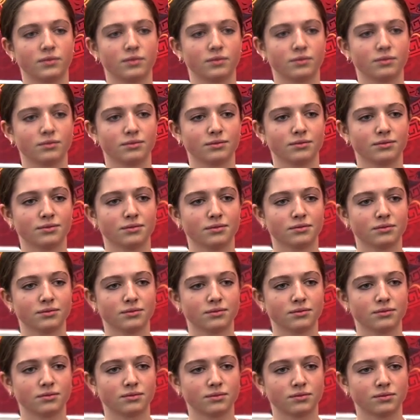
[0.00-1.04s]

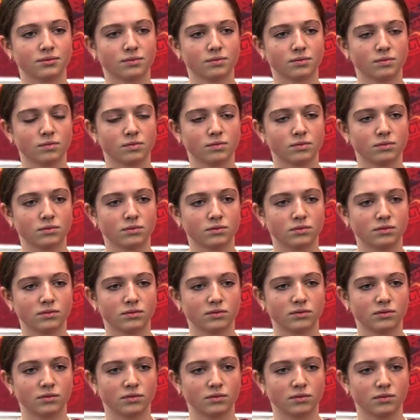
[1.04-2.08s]

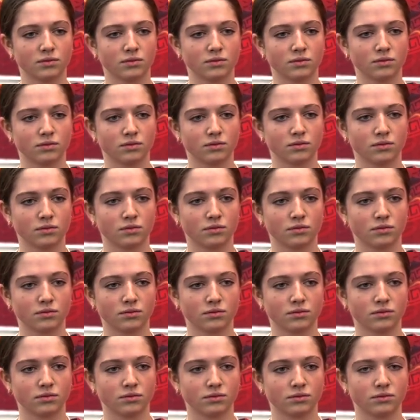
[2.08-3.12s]

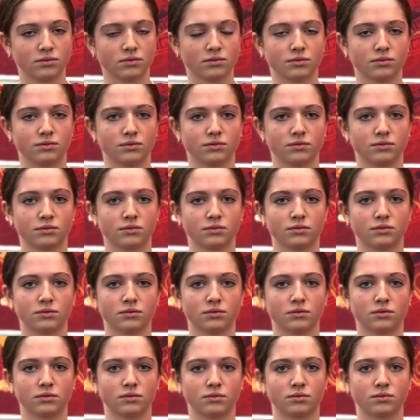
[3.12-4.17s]

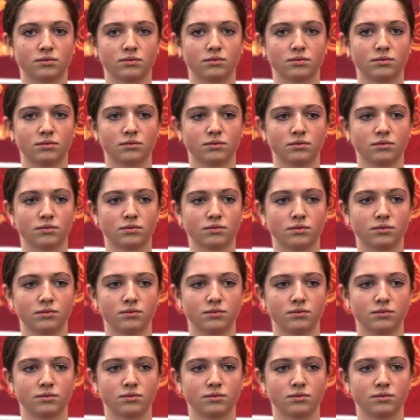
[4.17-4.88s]
(not speaking)